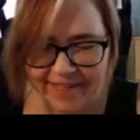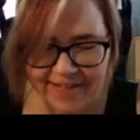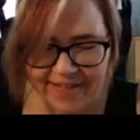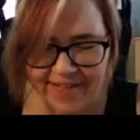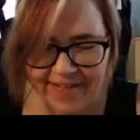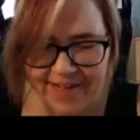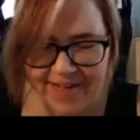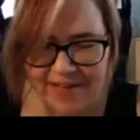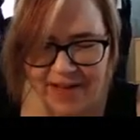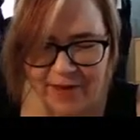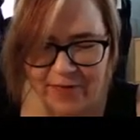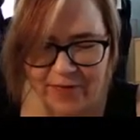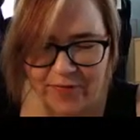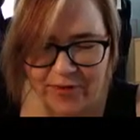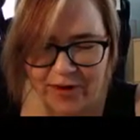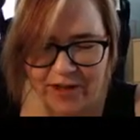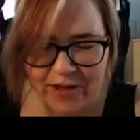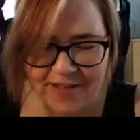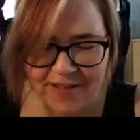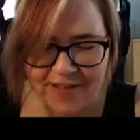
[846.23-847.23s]
That's kind of
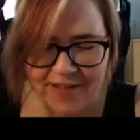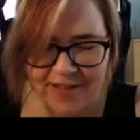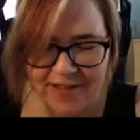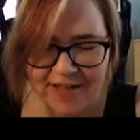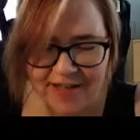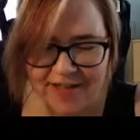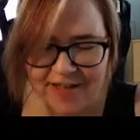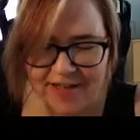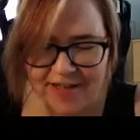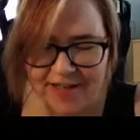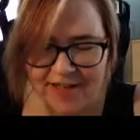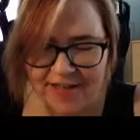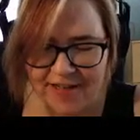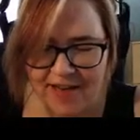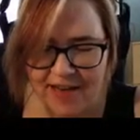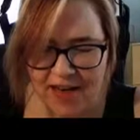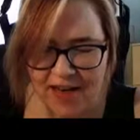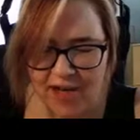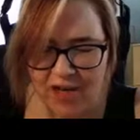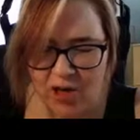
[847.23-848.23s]
funny, isn't it?
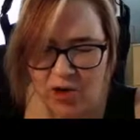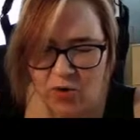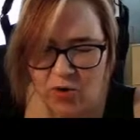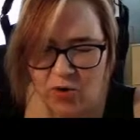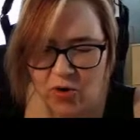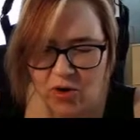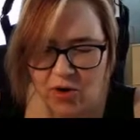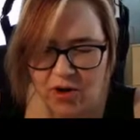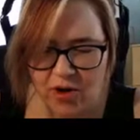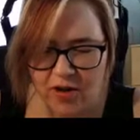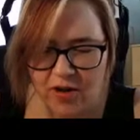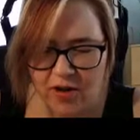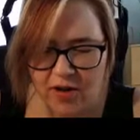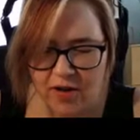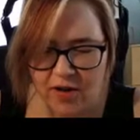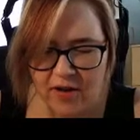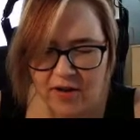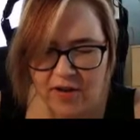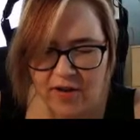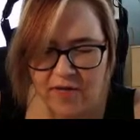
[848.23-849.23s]
Kind of cute.
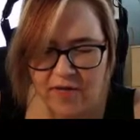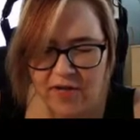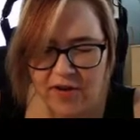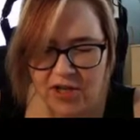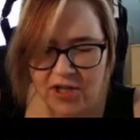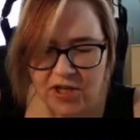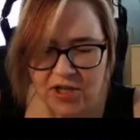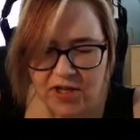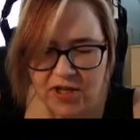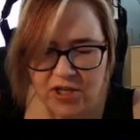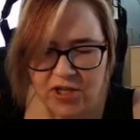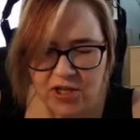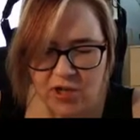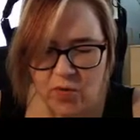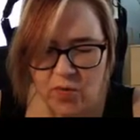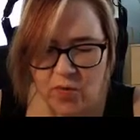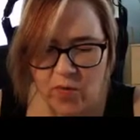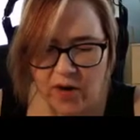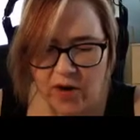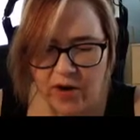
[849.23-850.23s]
Eventually she'll
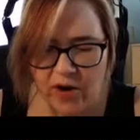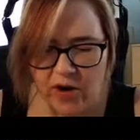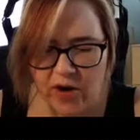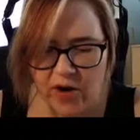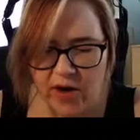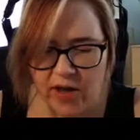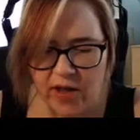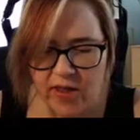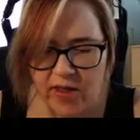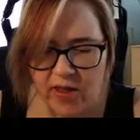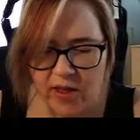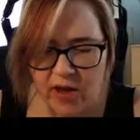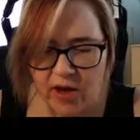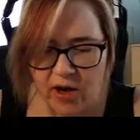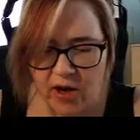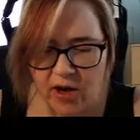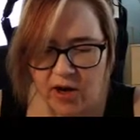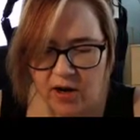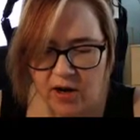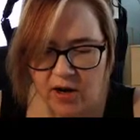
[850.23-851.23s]
wander in
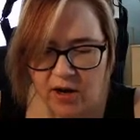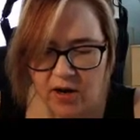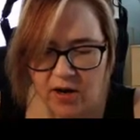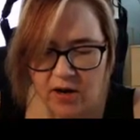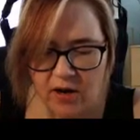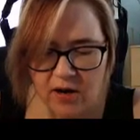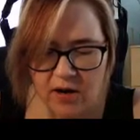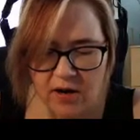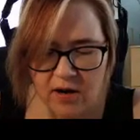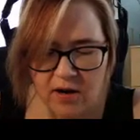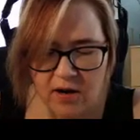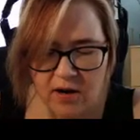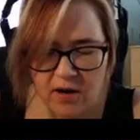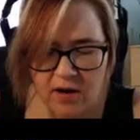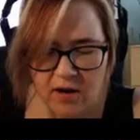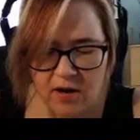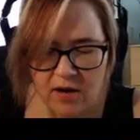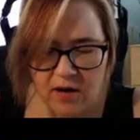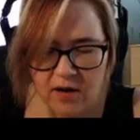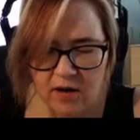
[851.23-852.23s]
there,
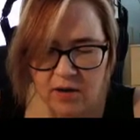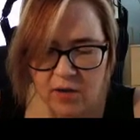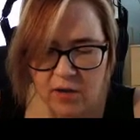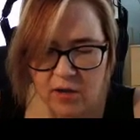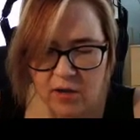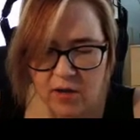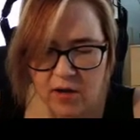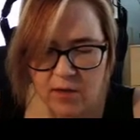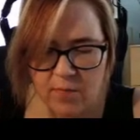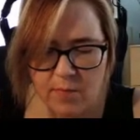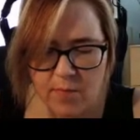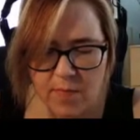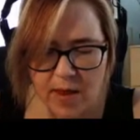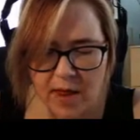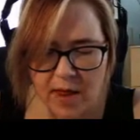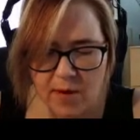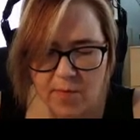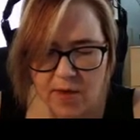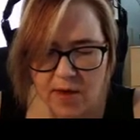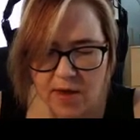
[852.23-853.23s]
and
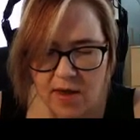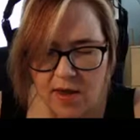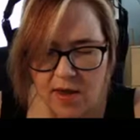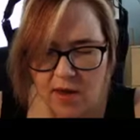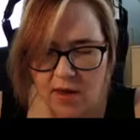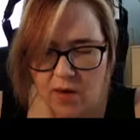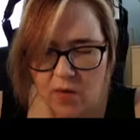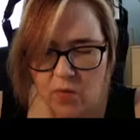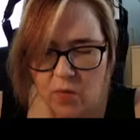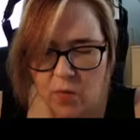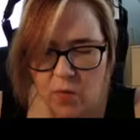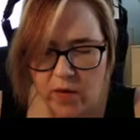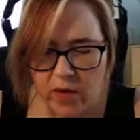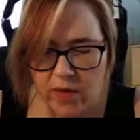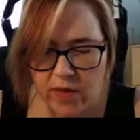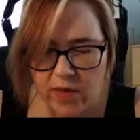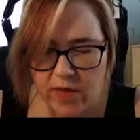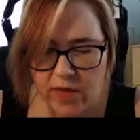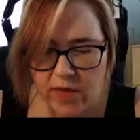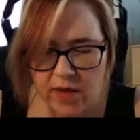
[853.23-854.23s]
maybe,
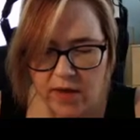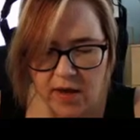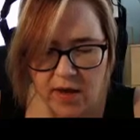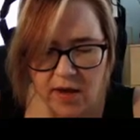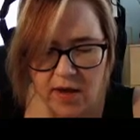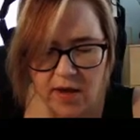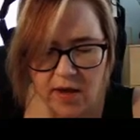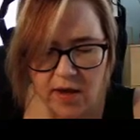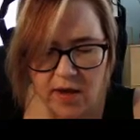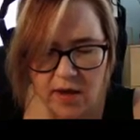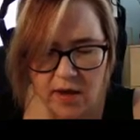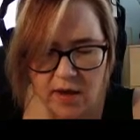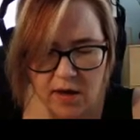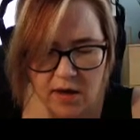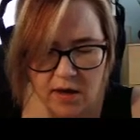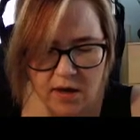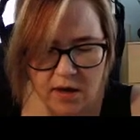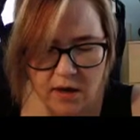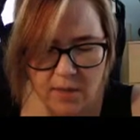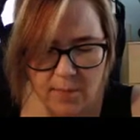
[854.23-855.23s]
well, the
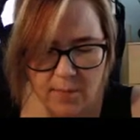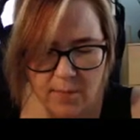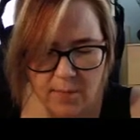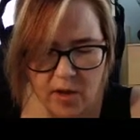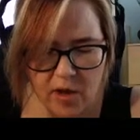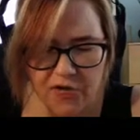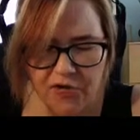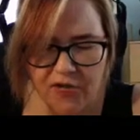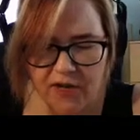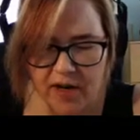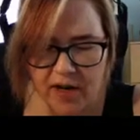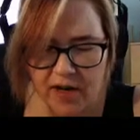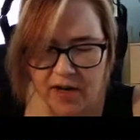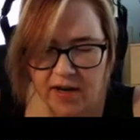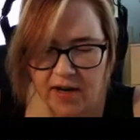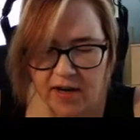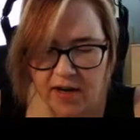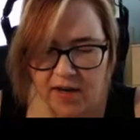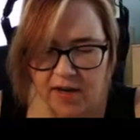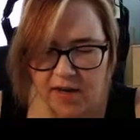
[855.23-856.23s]
multi
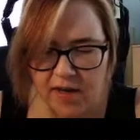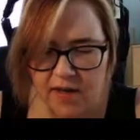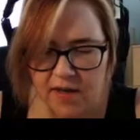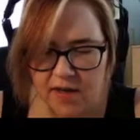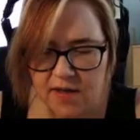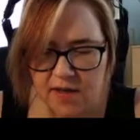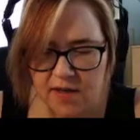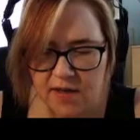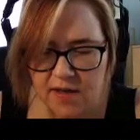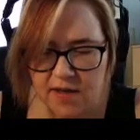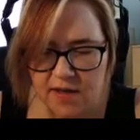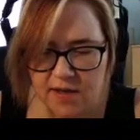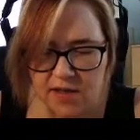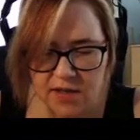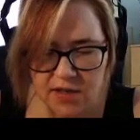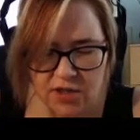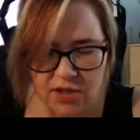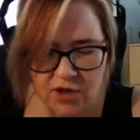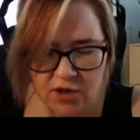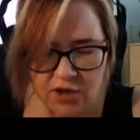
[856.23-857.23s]
is
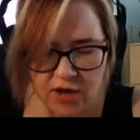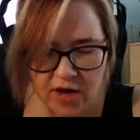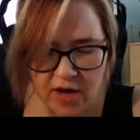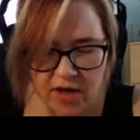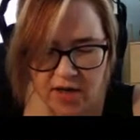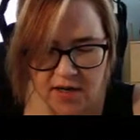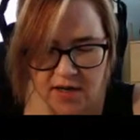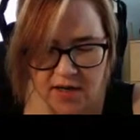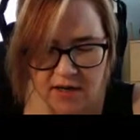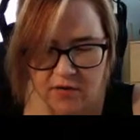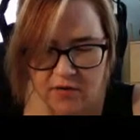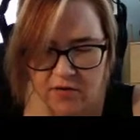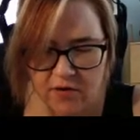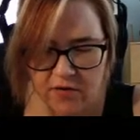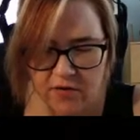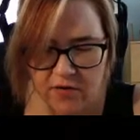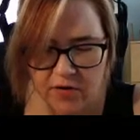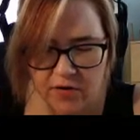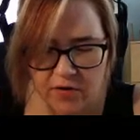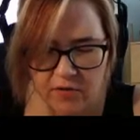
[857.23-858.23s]
distracted.
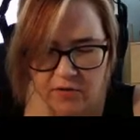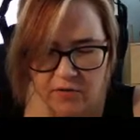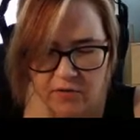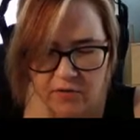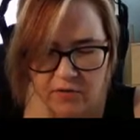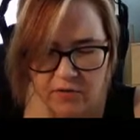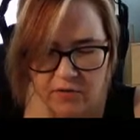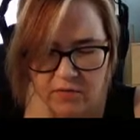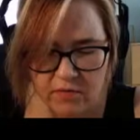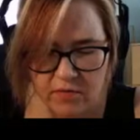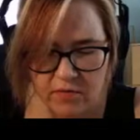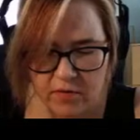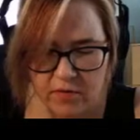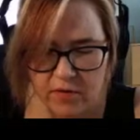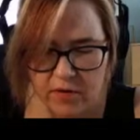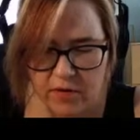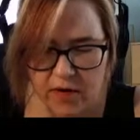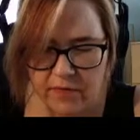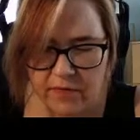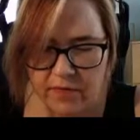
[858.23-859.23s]
Oh no, we're
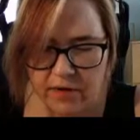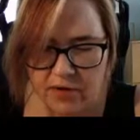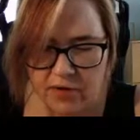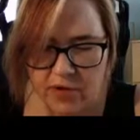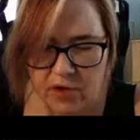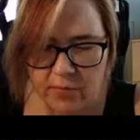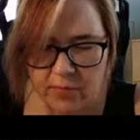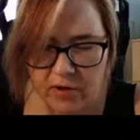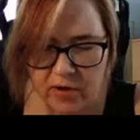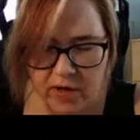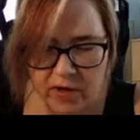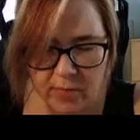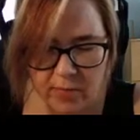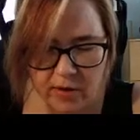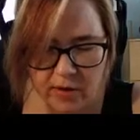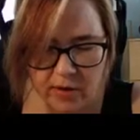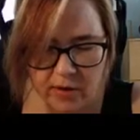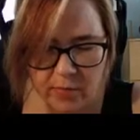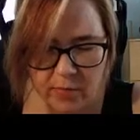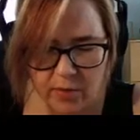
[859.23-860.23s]
having trouble
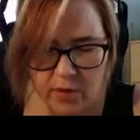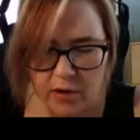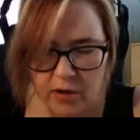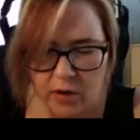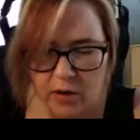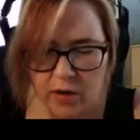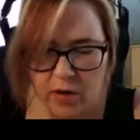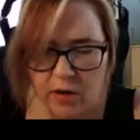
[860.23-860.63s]
keeping up here.